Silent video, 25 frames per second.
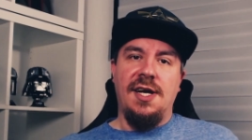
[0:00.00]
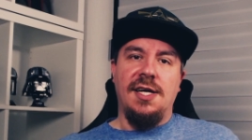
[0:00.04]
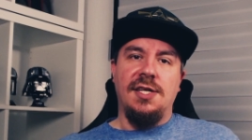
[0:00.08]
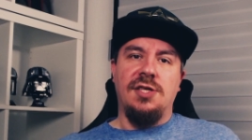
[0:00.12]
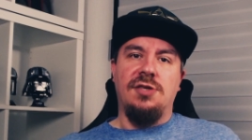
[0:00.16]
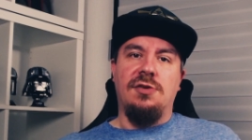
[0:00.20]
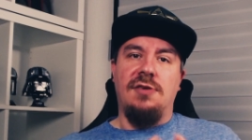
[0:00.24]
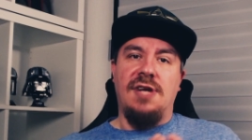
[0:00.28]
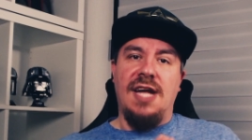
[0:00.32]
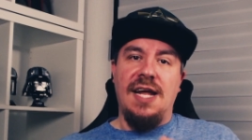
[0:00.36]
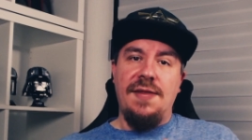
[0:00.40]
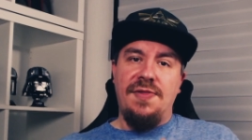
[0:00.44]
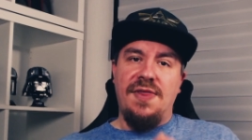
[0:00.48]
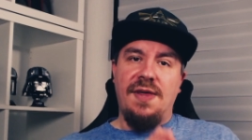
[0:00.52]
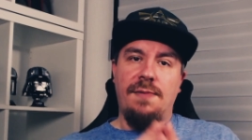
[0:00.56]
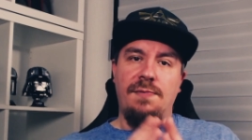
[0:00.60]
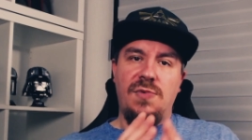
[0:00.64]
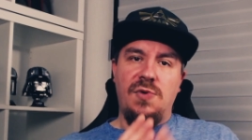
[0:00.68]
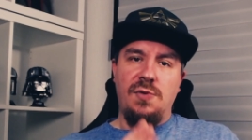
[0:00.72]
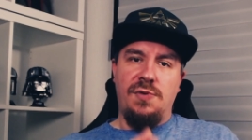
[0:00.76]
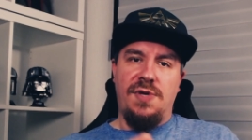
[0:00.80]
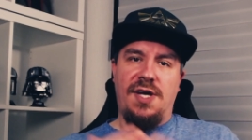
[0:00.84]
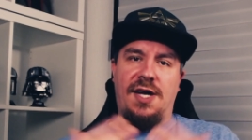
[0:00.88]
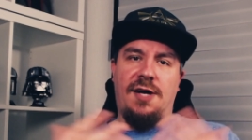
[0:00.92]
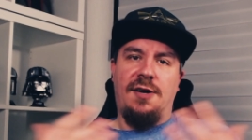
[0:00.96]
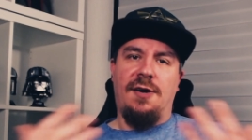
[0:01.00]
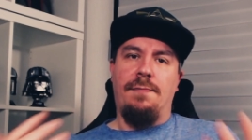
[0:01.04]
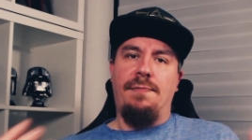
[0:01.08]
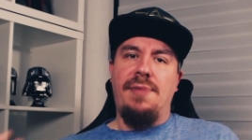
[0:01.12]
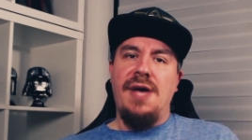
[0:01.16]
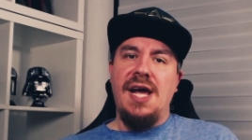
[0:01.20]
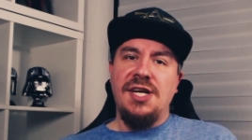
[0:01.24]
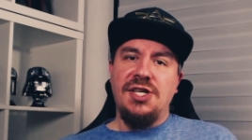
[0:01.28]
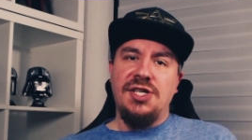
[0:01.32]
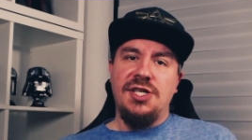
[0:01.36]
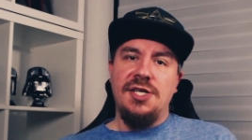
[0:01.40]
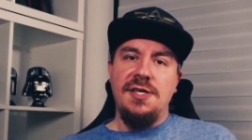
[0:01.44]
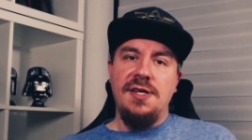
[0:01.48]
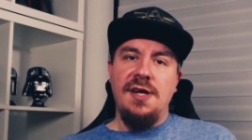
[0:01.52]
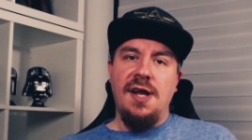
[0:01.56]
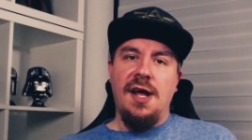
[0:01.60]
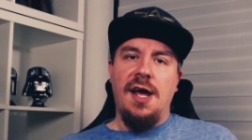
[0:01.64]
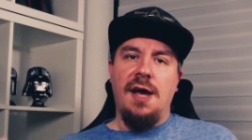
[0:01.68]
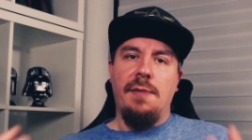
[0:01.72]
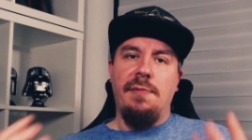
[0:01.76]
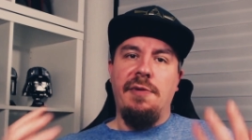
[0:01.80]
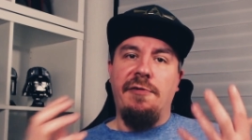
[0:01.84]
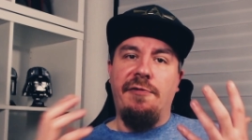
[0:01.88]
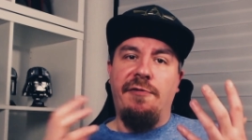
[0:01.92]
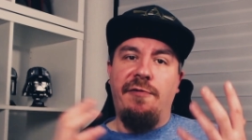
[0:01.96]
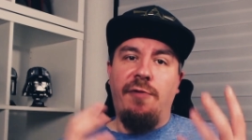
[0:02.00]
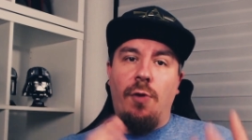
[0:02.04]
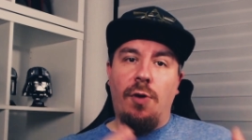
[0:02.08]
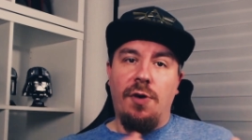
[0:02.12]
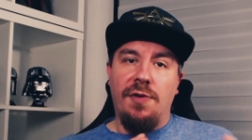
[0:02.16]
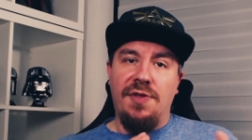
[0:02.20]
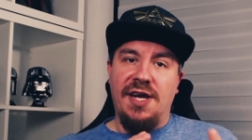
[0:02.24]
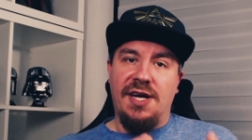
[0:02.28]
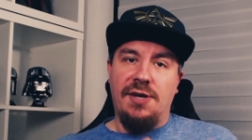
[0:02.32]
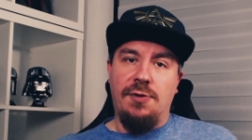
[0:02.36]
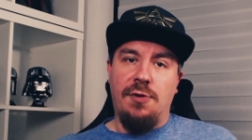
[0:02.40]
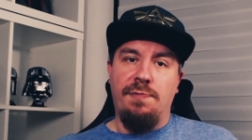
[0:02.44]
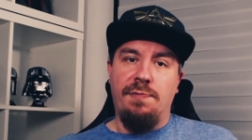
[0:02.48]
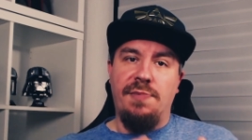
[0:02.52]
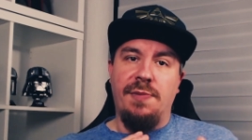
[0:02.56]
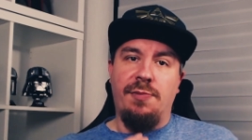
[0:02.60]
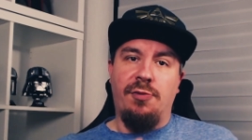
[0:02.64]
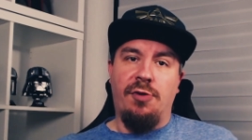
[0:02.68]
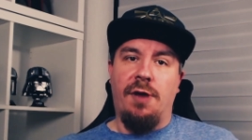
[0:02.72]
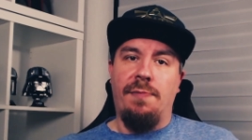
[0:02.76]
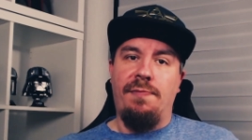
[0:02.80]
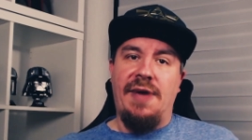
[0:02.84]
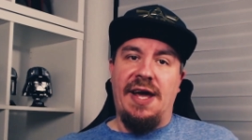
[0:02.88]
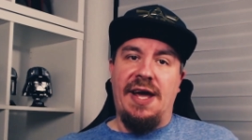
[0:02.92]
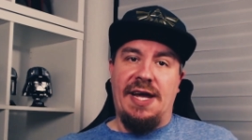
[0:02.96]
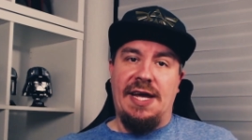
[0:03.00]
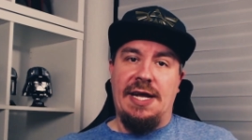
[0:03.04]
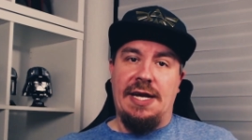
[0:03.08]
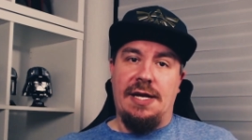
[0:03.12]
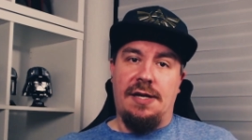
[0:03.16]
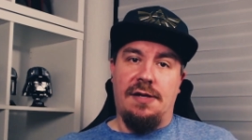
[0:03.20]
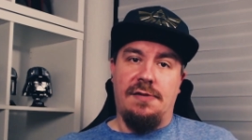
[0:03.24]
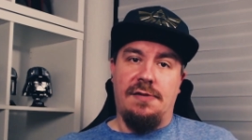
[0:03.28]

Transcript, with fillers: to let them do their compaction before they could be brought back in.